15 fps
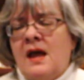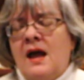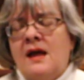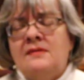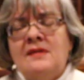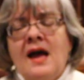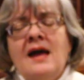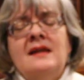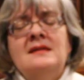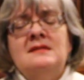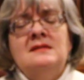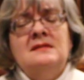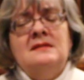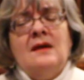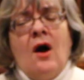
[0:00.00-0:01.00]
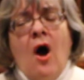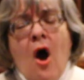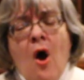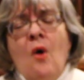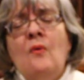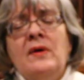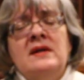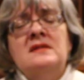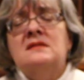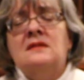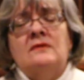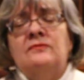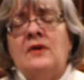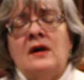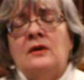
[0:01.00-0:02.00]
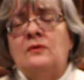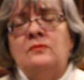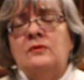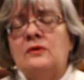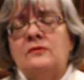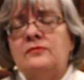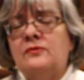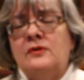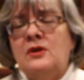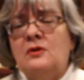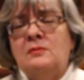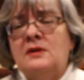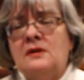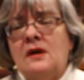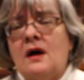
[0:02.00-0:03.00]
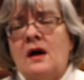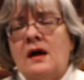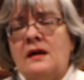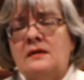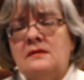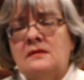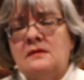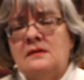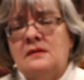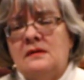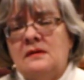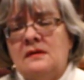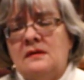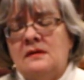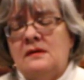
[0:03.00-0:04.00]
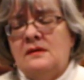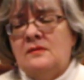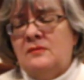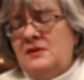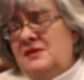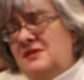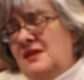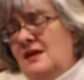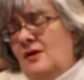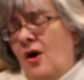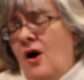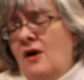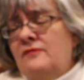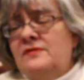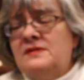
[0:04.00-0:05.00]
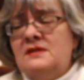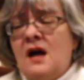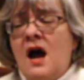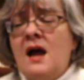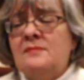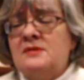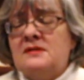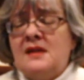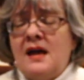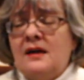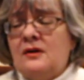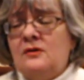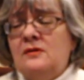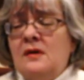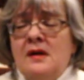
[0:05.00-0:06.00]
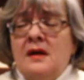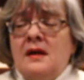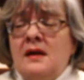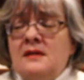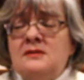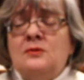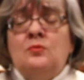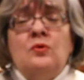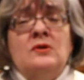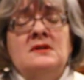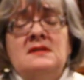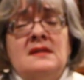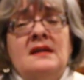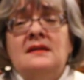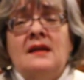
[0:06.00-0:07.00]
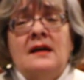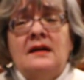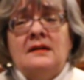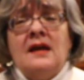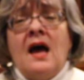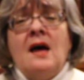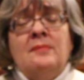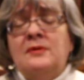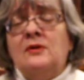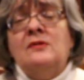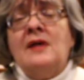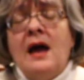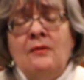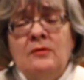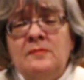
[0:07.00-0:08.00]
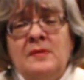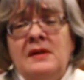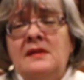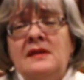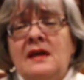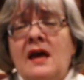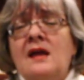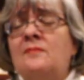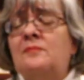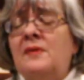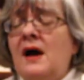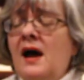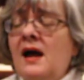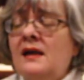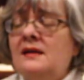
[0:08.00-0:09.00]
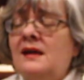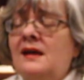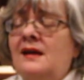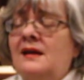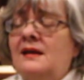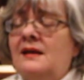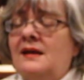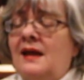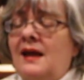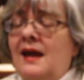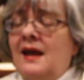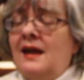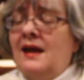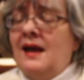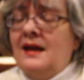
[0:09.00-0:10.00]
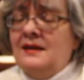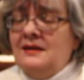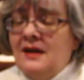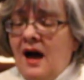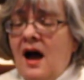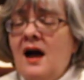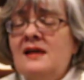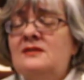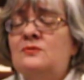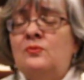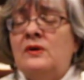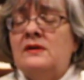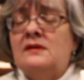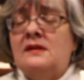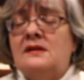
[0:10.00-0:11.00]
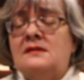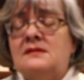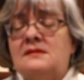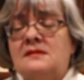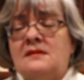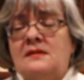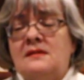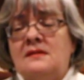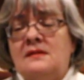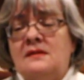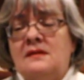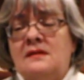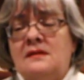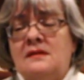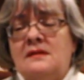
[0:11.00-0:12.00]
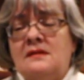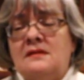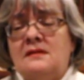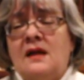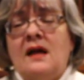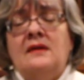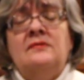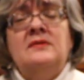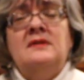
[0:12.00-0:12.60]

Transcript: And that is always the final word for humankind. We think oftentimes that that is the worst thing that could happen or that would be the end, but in God's witness, life